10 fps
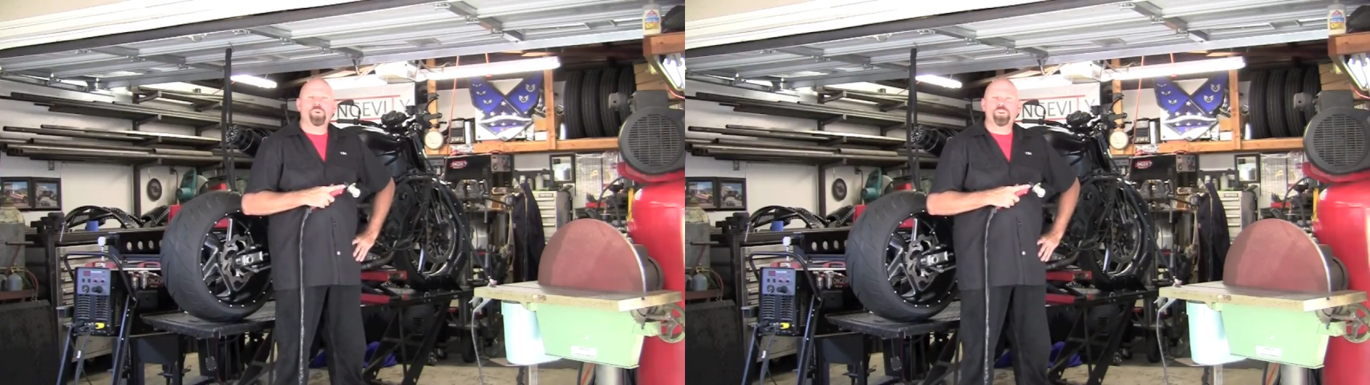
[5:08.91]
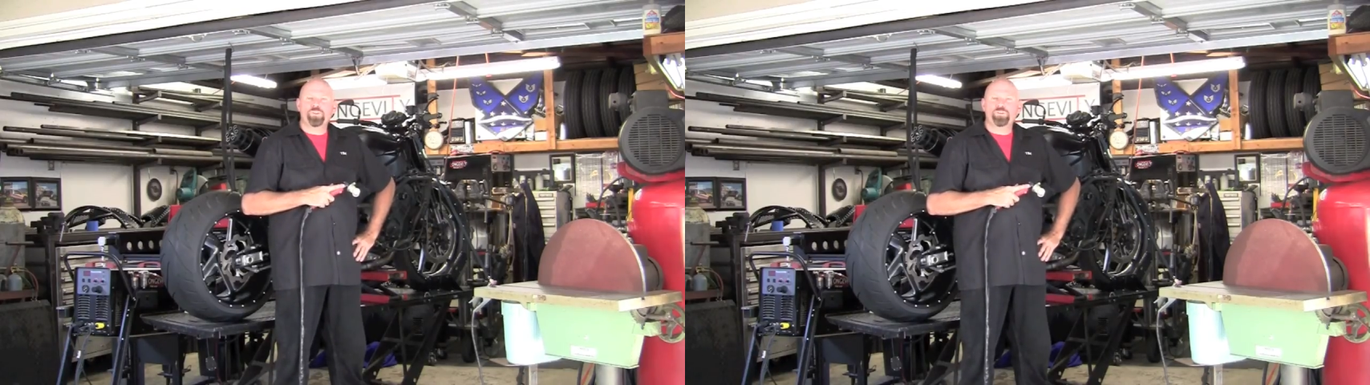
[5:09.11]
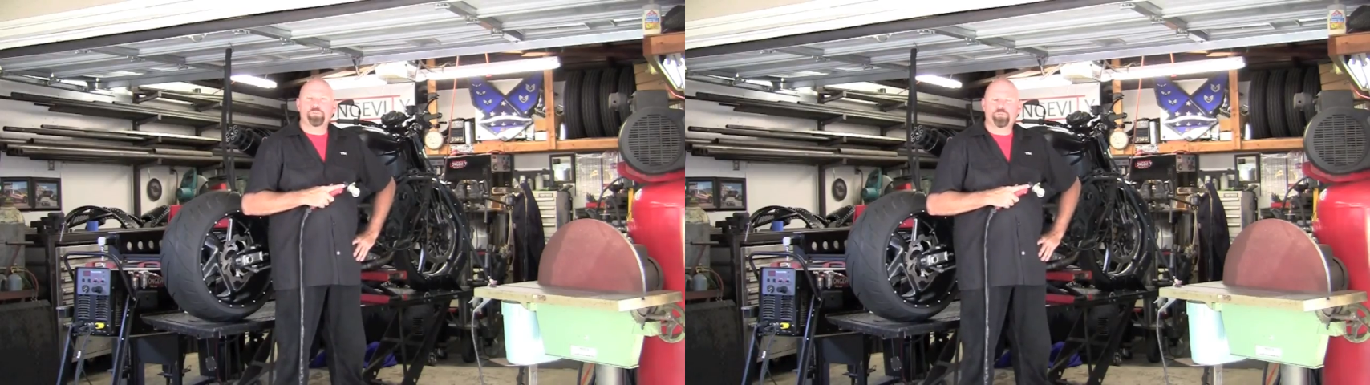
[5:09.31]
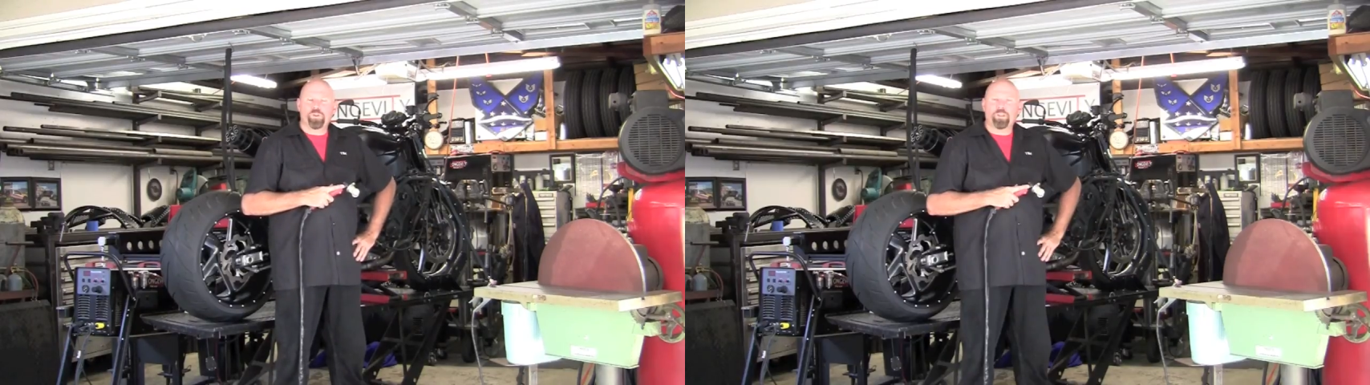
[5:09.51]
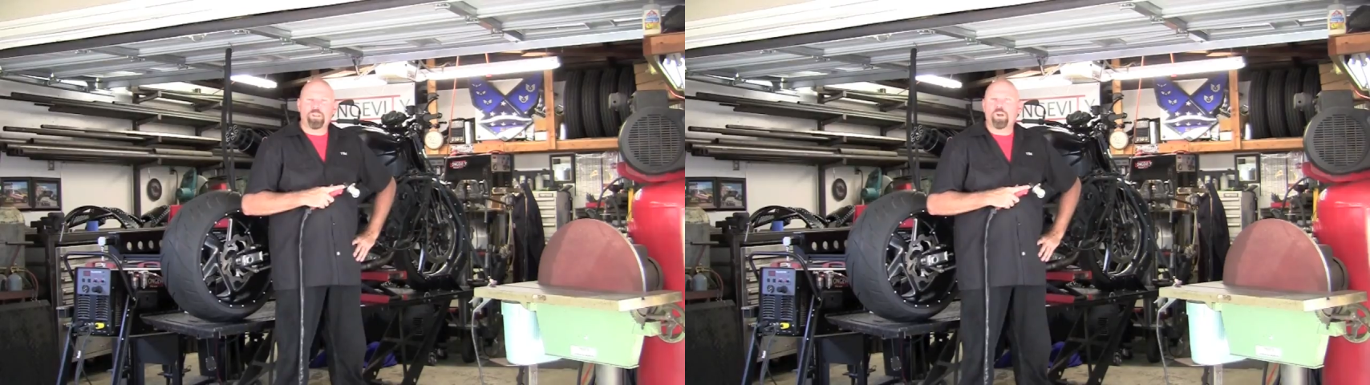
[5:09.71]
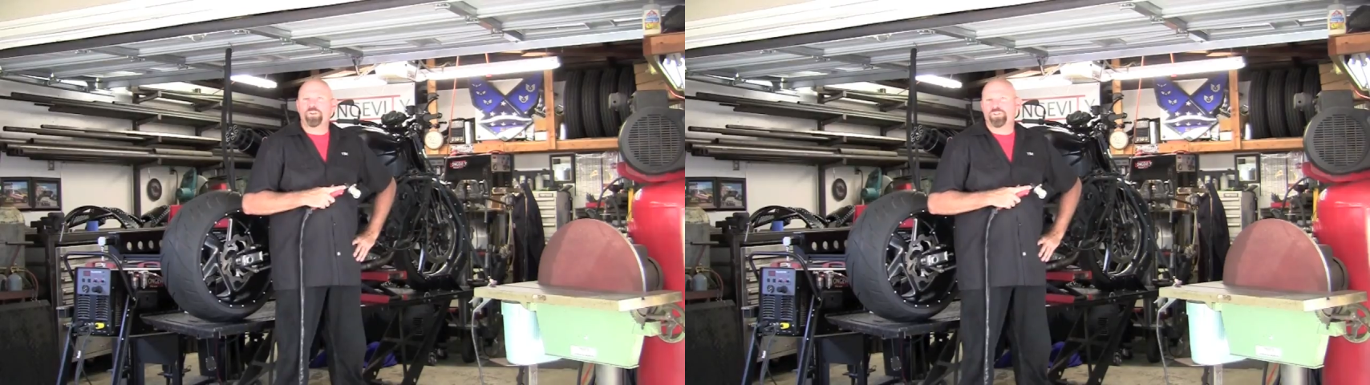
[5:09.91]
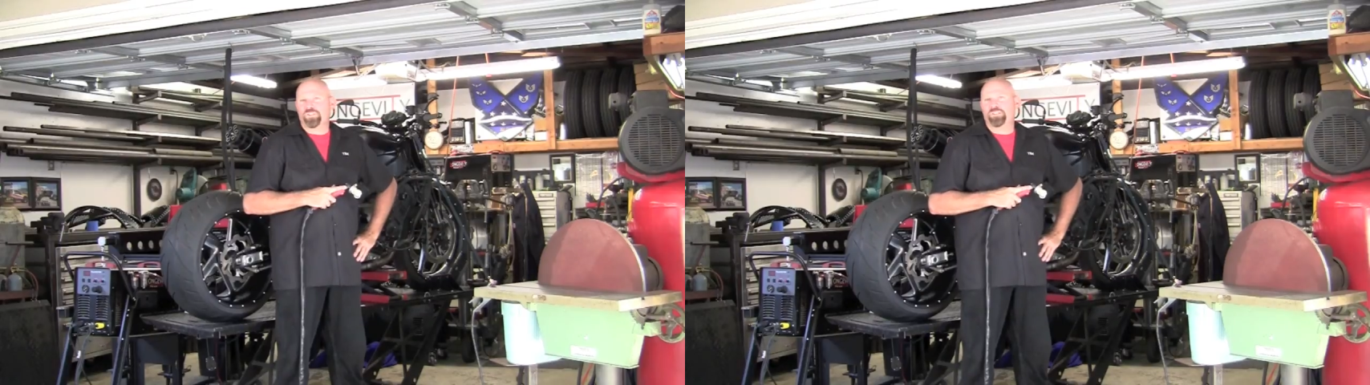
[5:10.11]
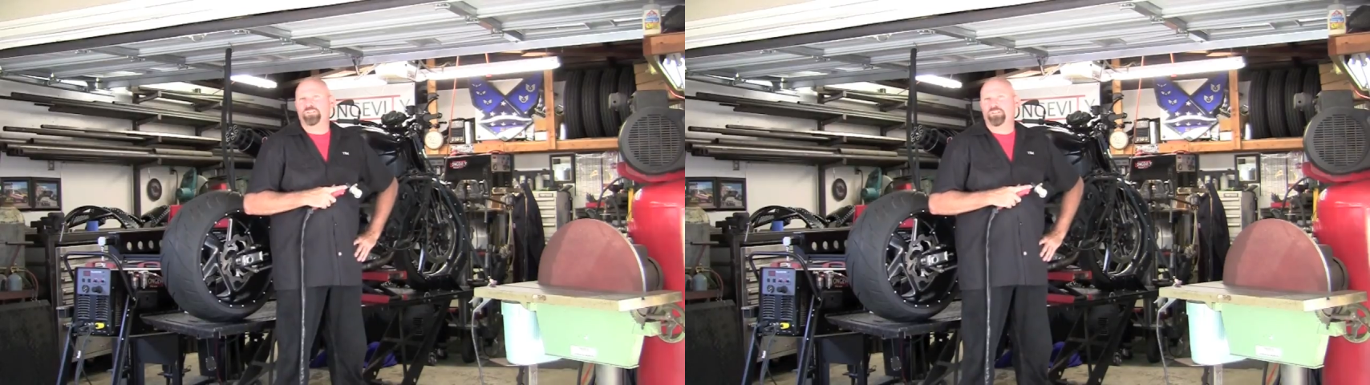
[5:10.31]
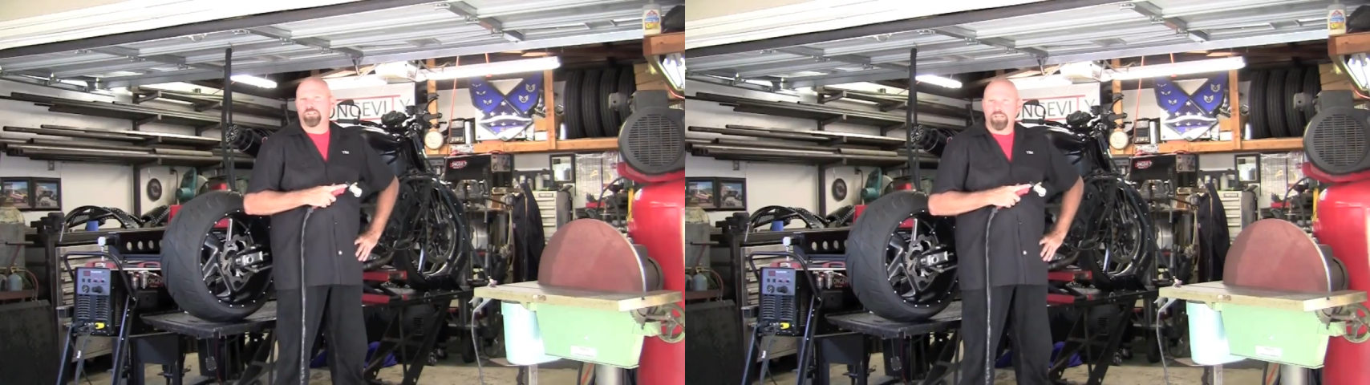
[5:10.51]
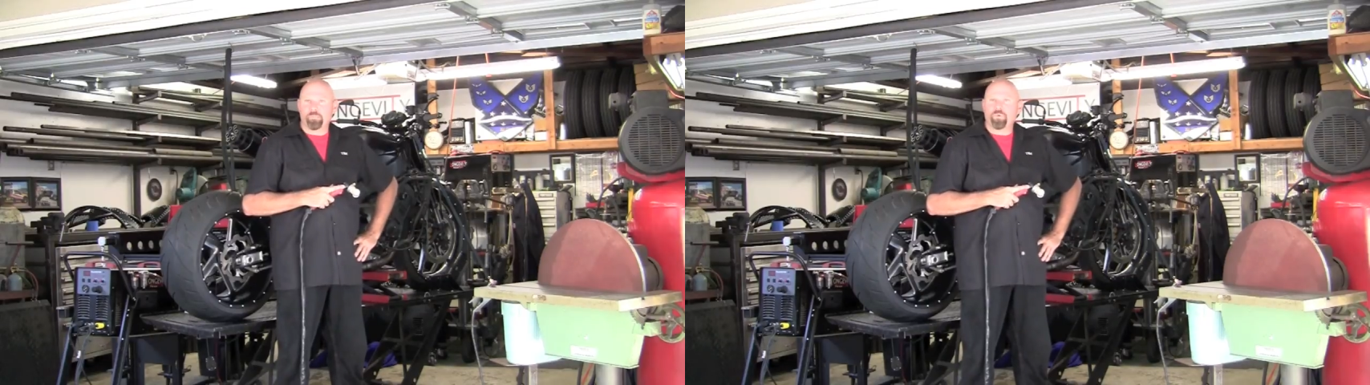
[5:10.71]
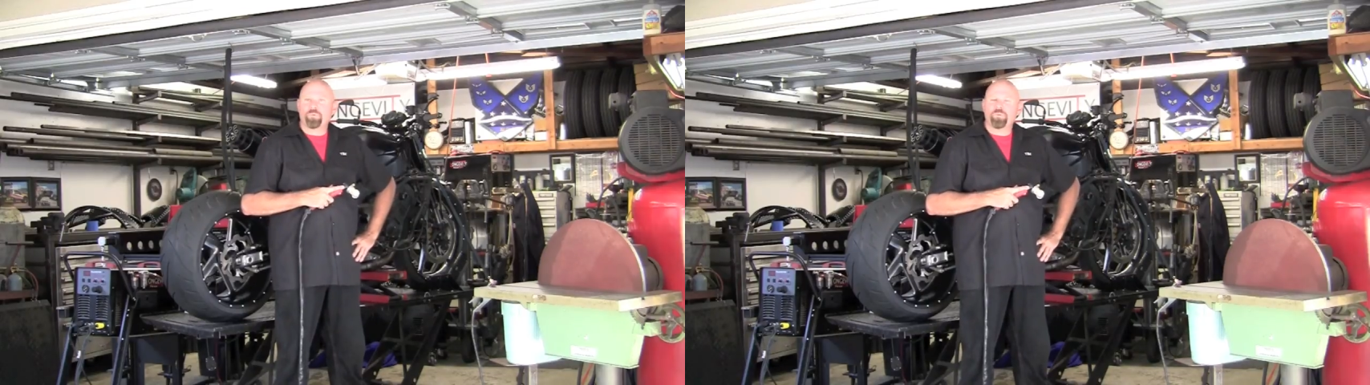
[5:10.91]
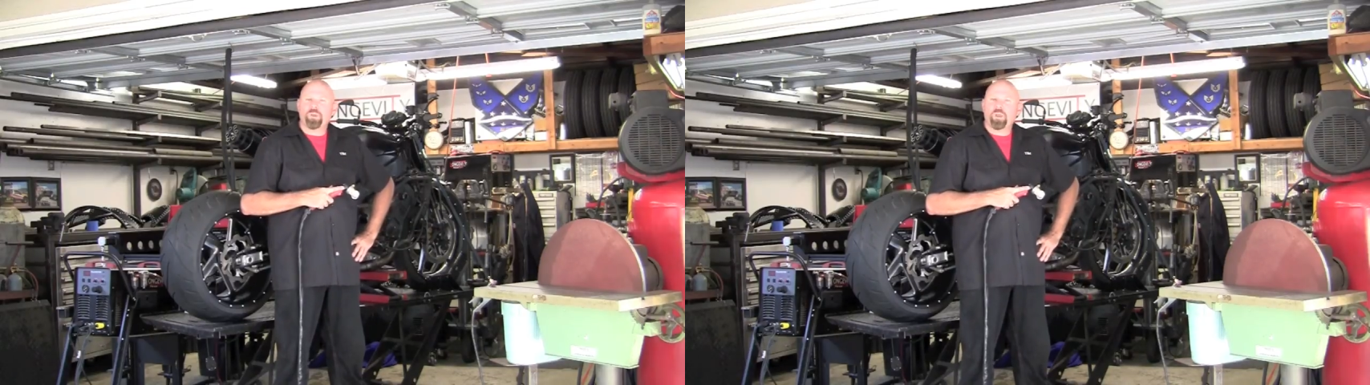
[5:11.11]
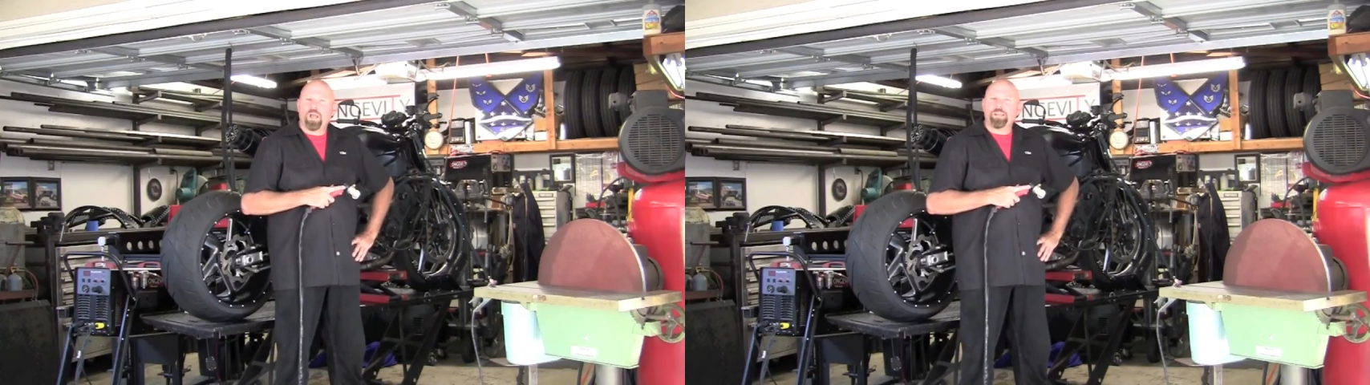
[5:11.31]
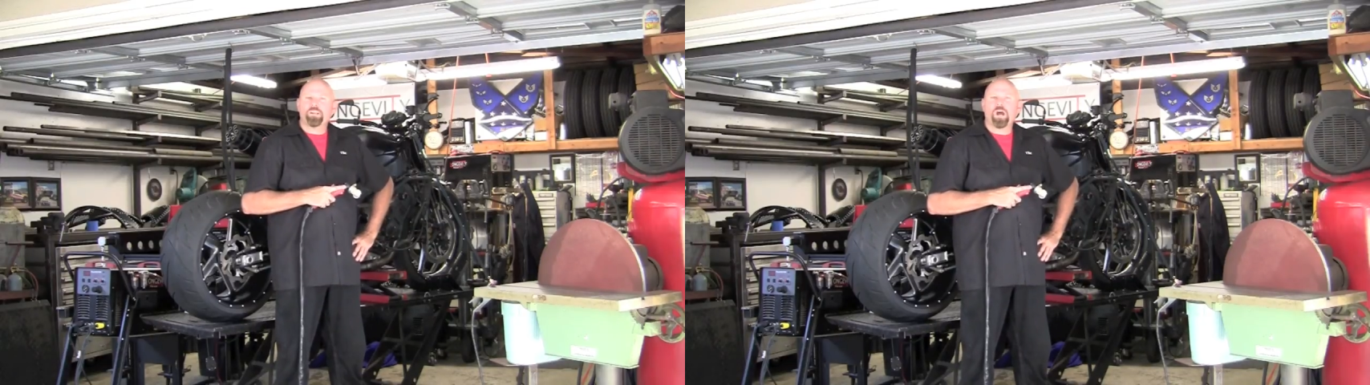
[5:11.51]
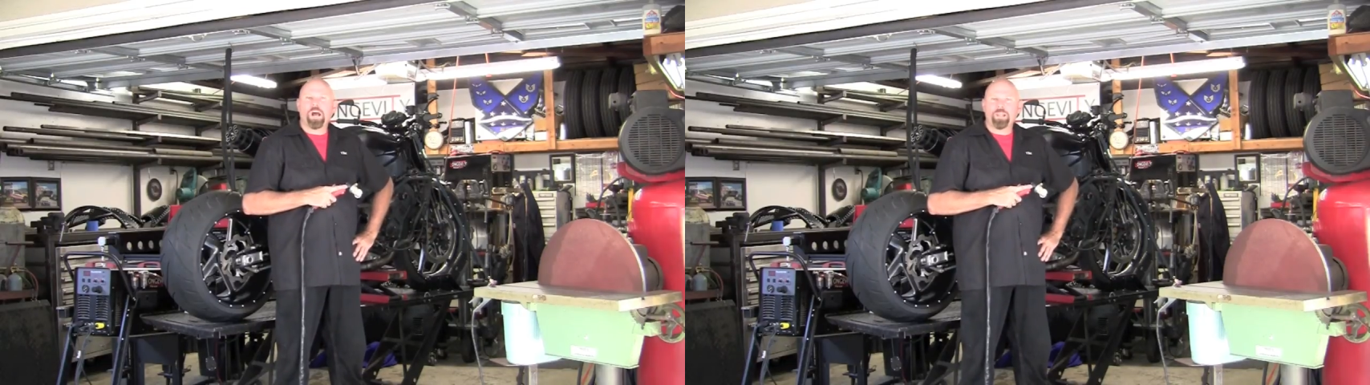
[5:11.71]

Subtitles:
No face is visible, so there are no lips to read.